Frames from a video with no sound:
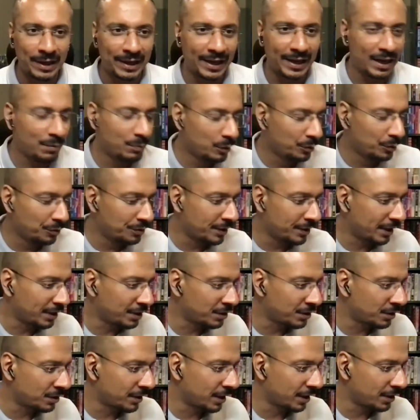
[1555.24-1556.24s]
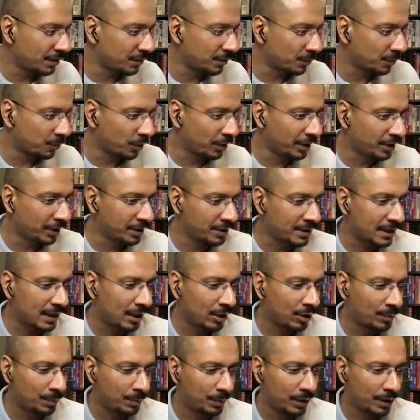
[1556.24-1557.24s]
Again, Moose, thanks for pointing this
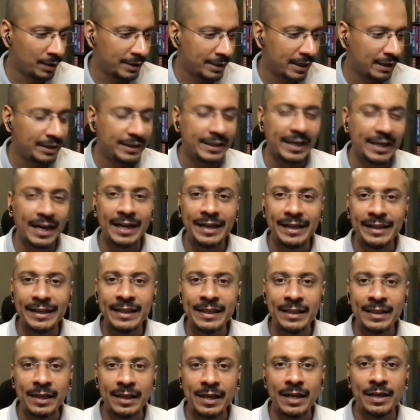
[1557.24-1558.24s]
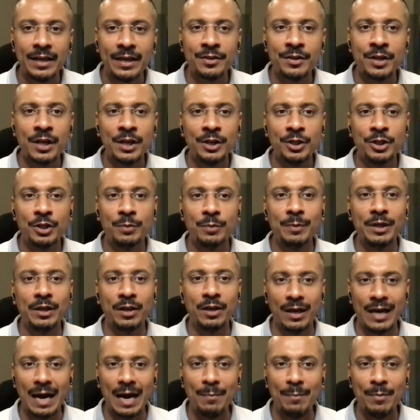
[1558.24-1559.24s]
out. But yeah, the idea is to be
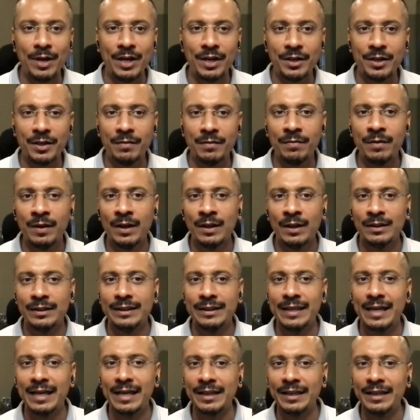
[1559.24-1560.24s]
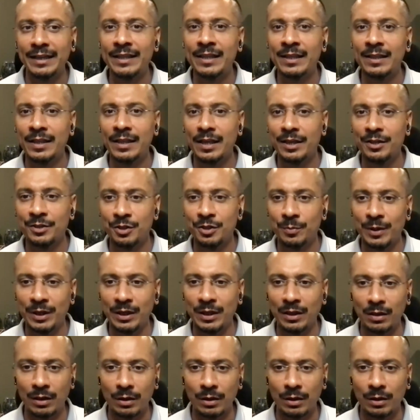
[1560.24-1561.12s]
collaborative. The idea is to be